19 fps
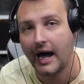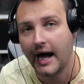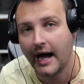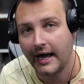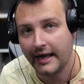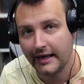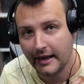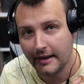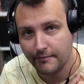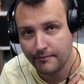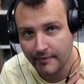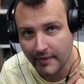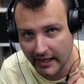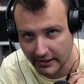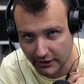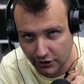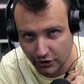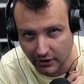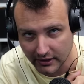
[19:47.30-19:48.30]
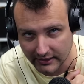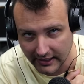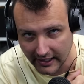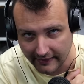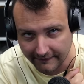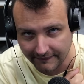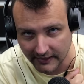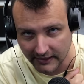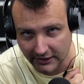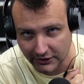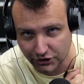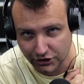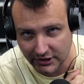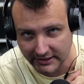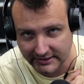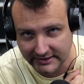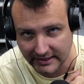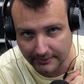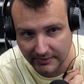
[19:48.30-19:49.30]
I made your day, fellas,
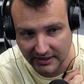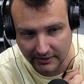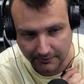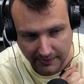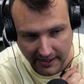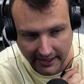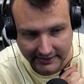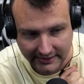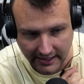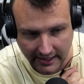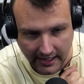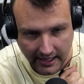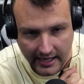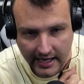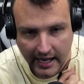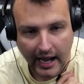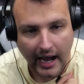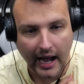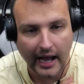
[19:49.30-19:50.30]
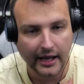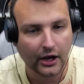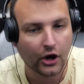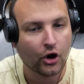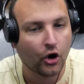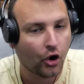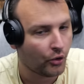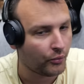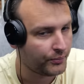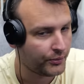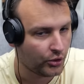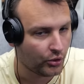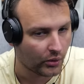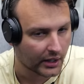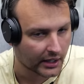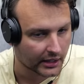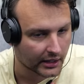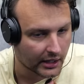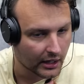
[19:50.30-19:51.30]
just a bit better. I hope
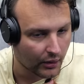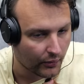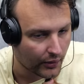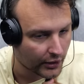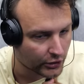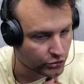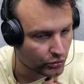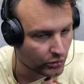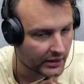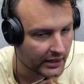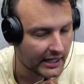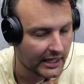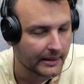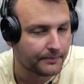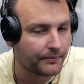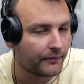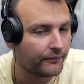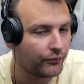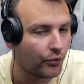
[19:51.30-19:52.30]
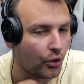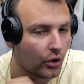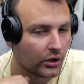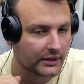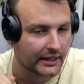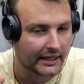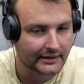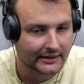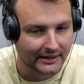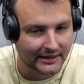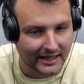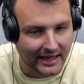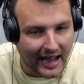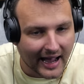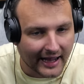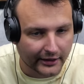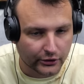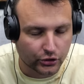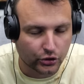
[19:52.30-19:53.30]
you are going to keep wallet
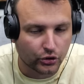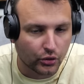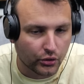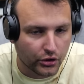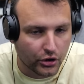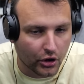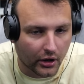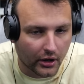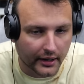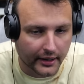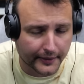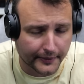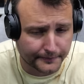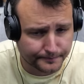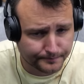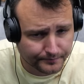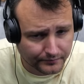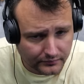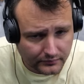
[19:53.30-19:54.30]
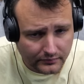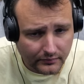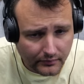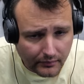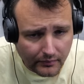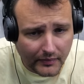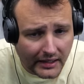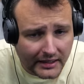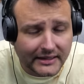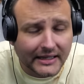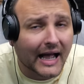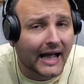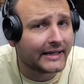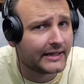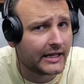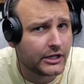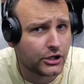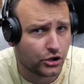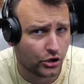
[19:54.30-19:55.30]
tight to your...
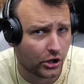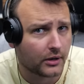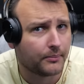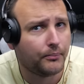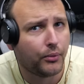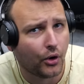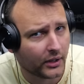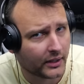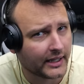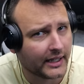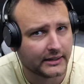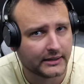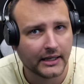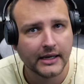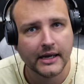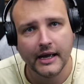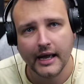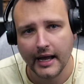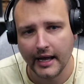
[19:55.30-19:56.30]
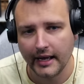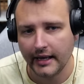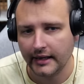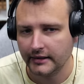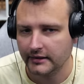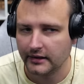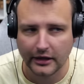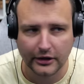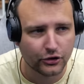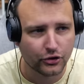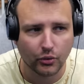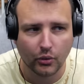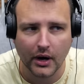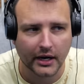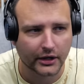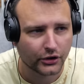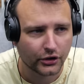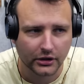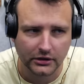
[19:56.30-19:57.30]
tight in your pocket, and you
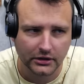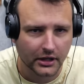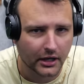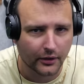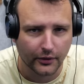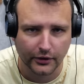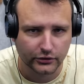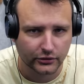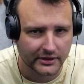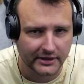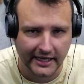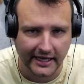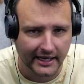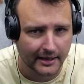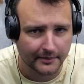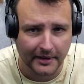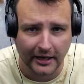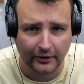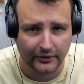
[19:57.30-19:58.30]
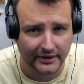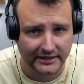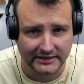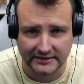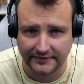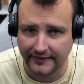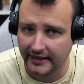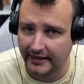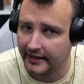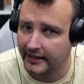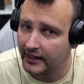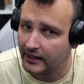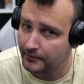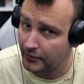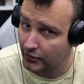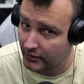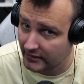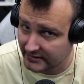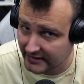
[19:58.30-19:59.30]
are not going to think about this vehicle,
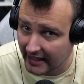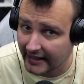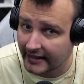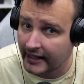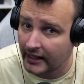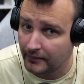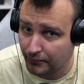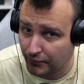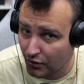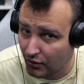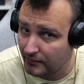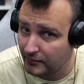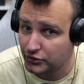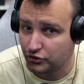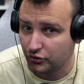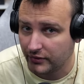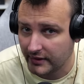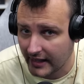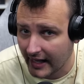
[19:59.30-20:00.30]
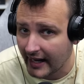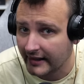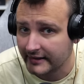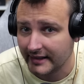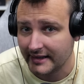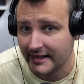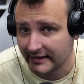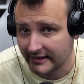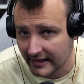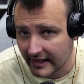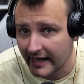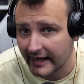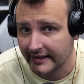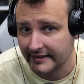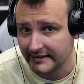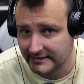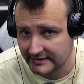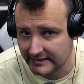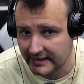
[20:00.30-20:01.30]
because I can promise you that the
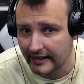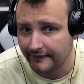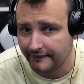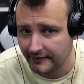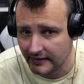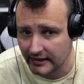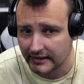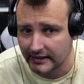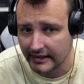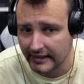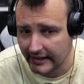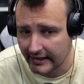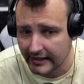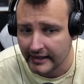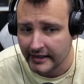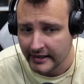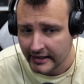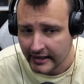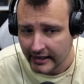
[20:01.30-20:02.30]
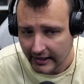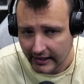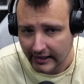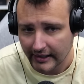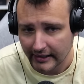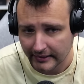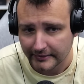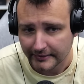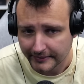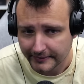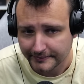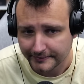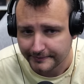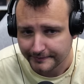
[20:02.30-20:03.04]
tank is definitely uh,